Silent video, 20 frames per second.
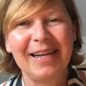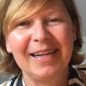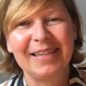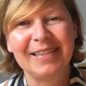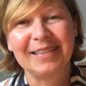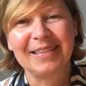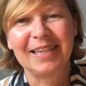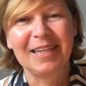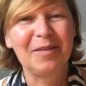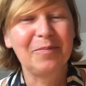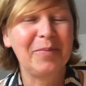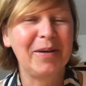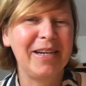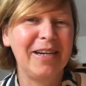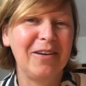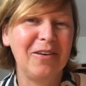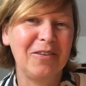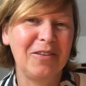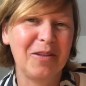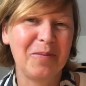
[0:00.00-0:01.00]
and I'll bring
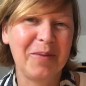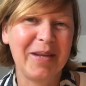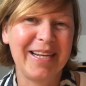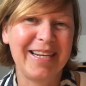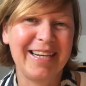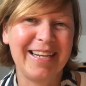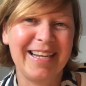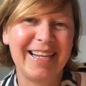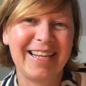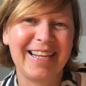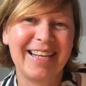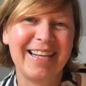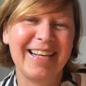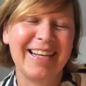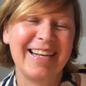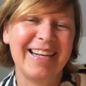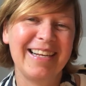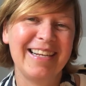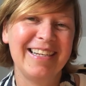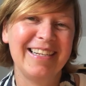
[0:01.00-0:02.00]
along the picnic
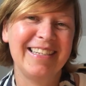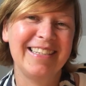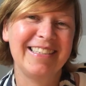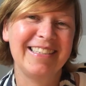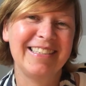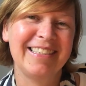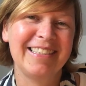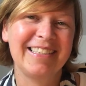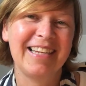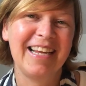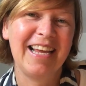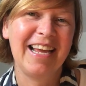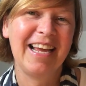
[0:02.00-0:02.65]
and